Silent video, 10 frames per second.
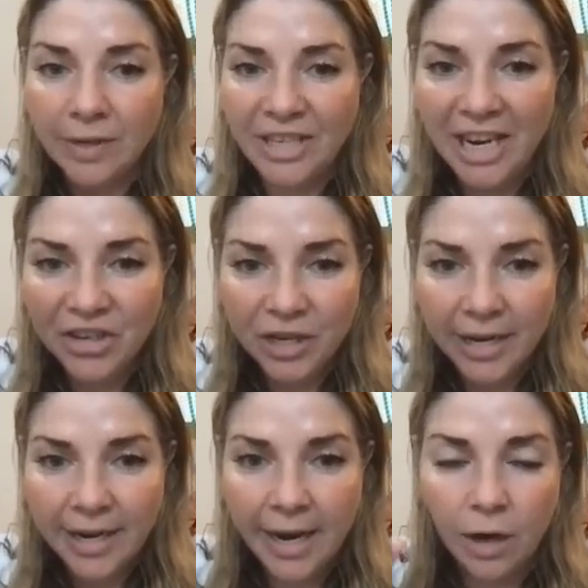We're changing
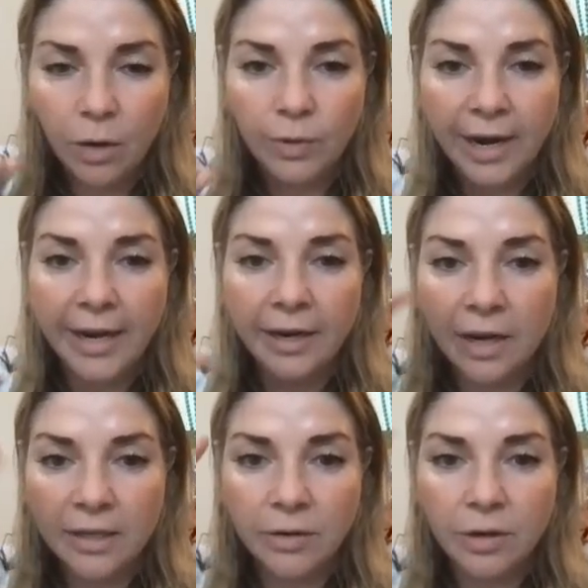it now, right?
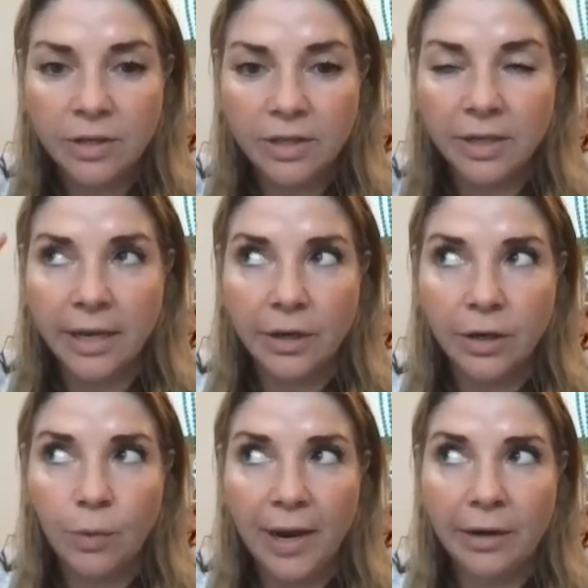And also noticing like,
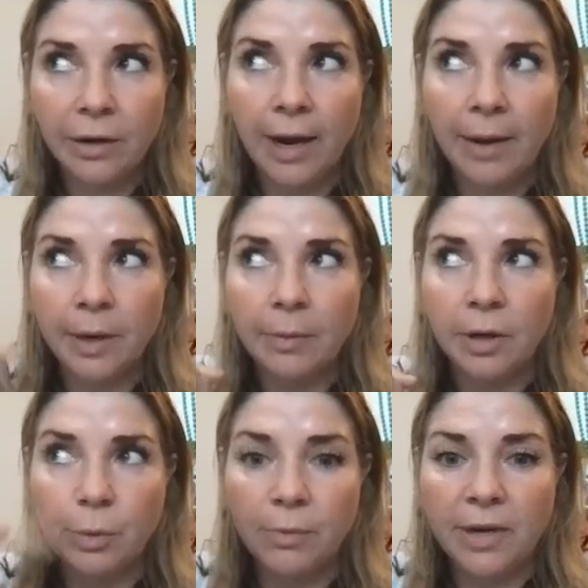no, wait, no, I'm I'm
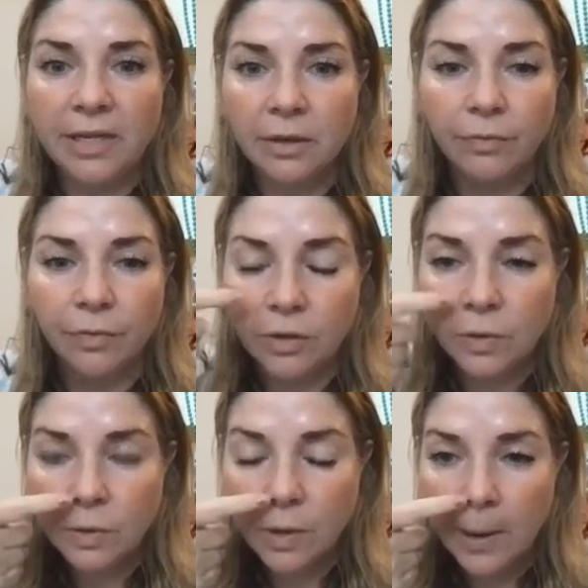gonna put myself
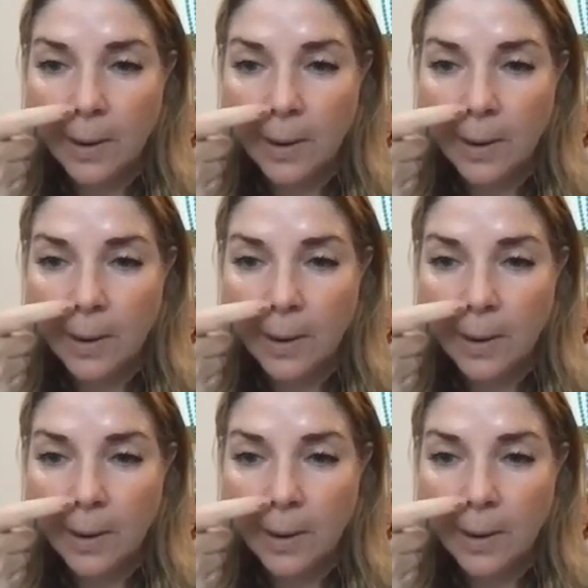first.